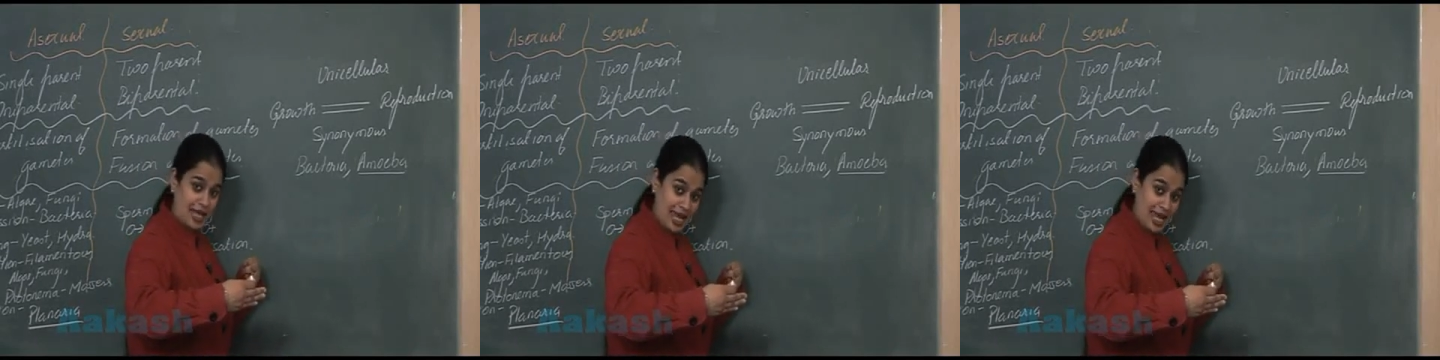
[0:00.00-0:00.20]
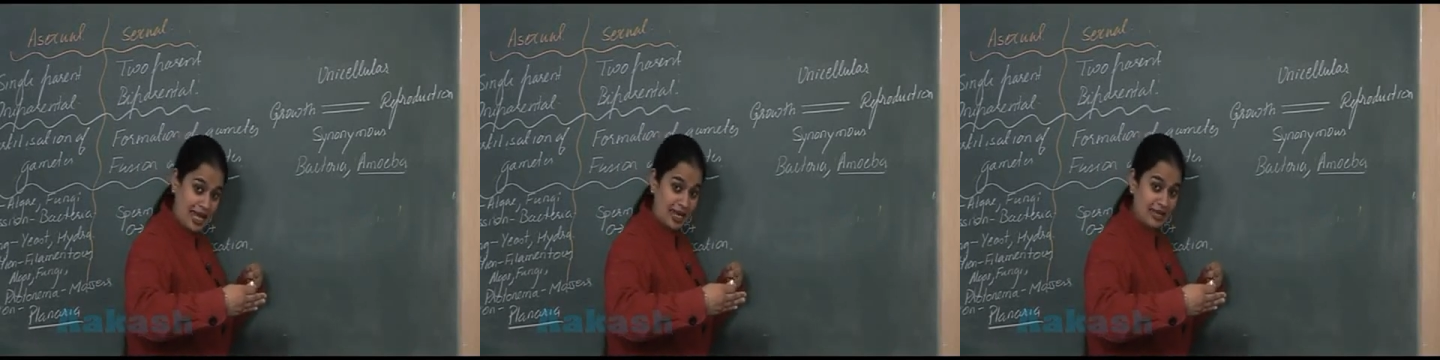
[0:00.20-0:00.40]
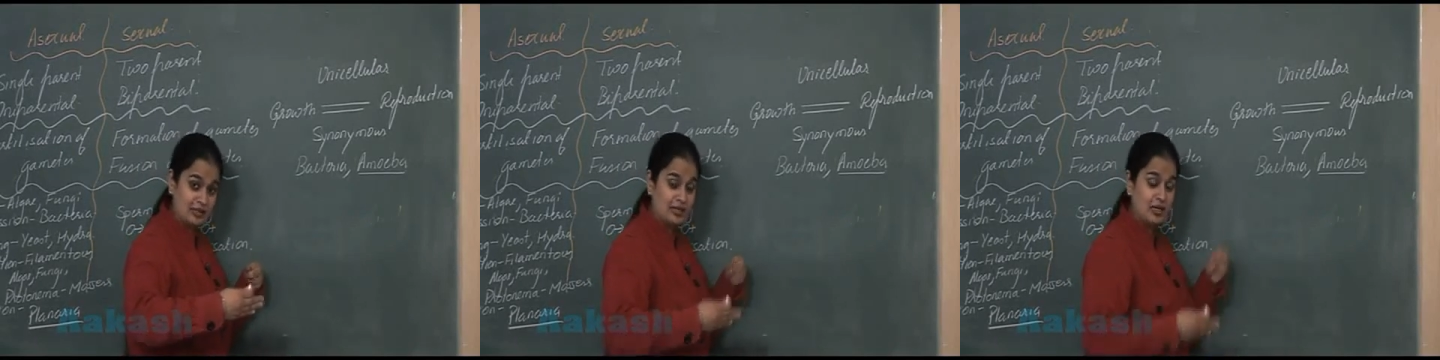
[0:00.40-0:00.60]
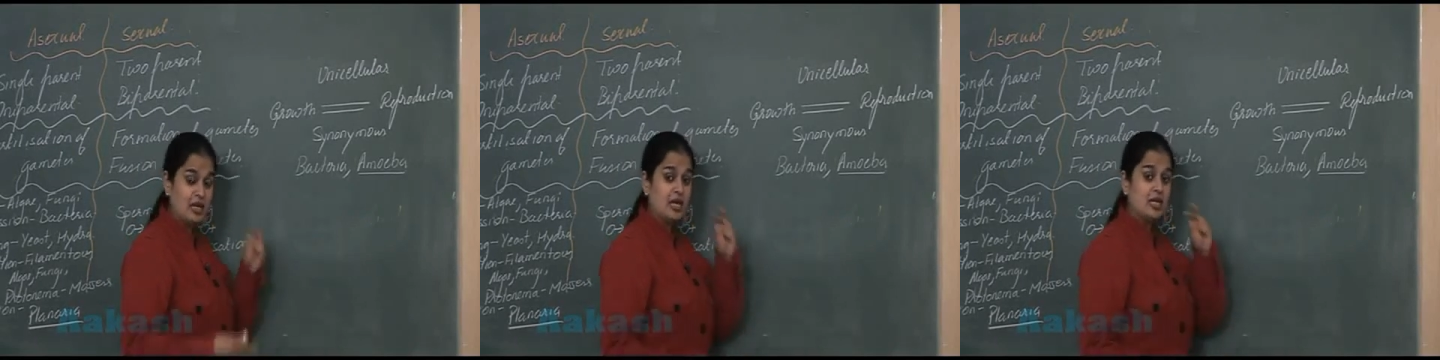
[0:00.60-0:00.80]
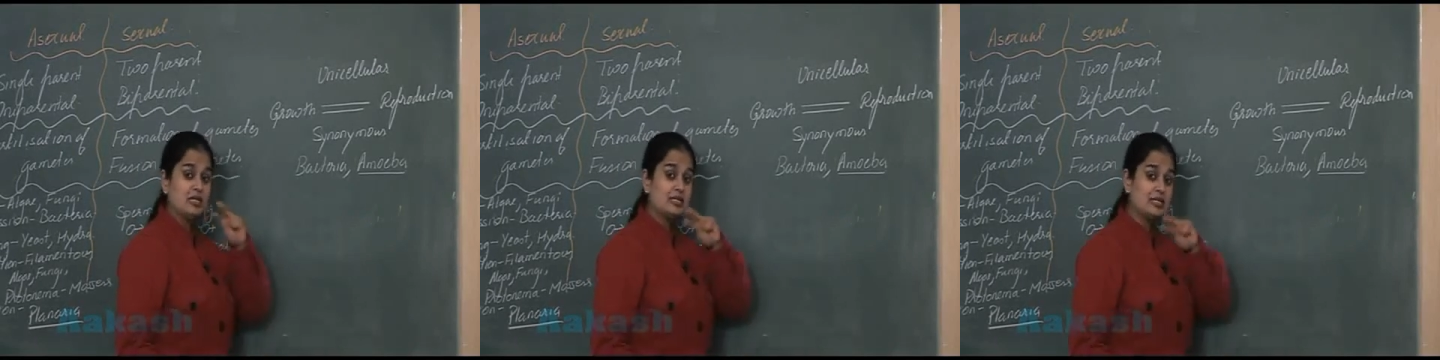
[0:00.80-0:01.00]
and
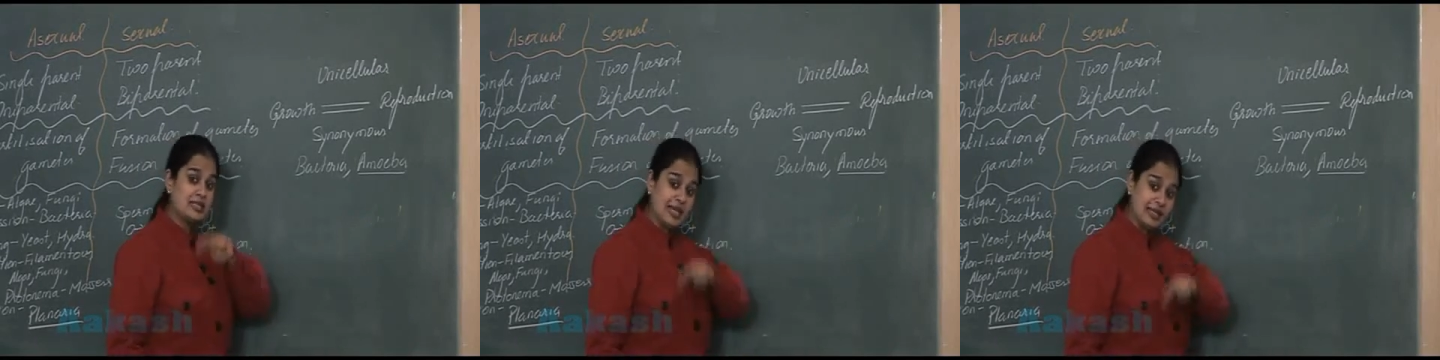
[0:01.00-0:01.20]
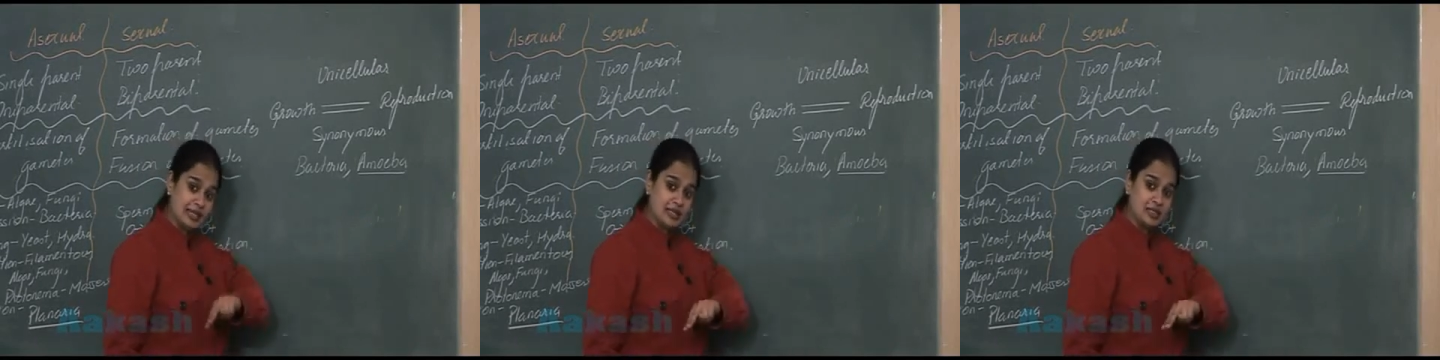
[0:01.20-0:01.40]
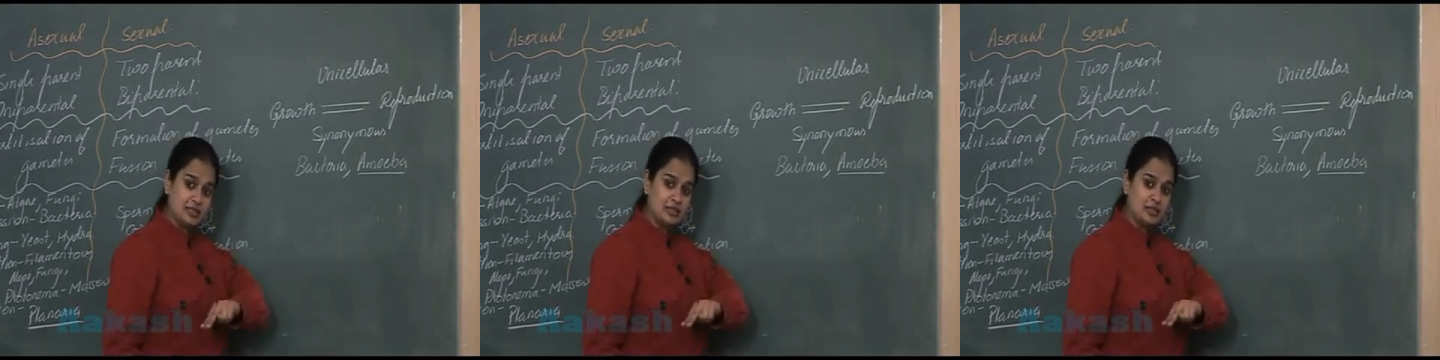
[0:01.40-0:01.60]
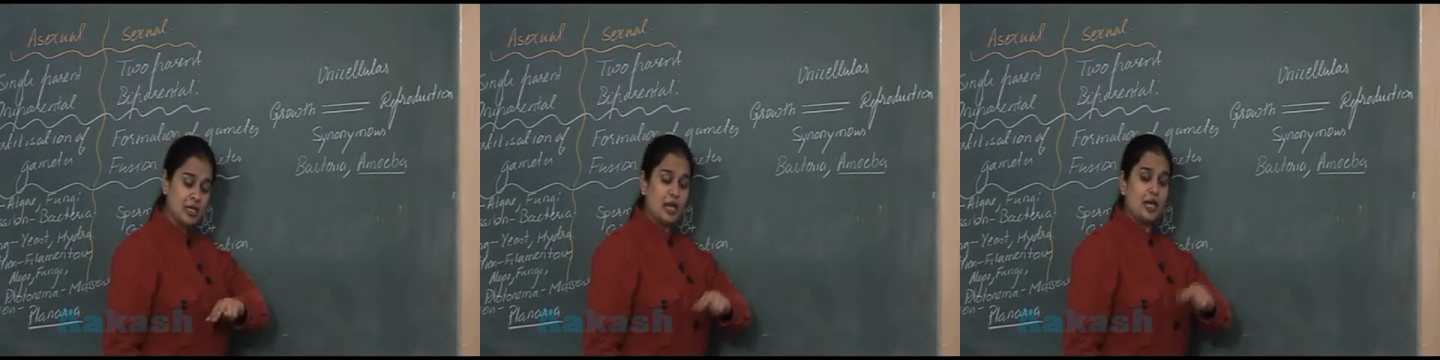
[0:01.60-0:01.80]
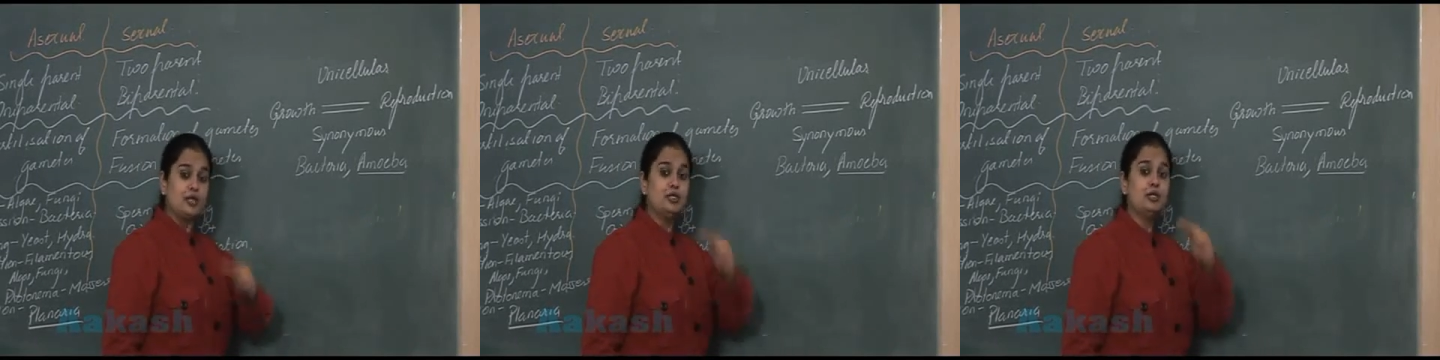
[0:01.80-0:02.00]
second,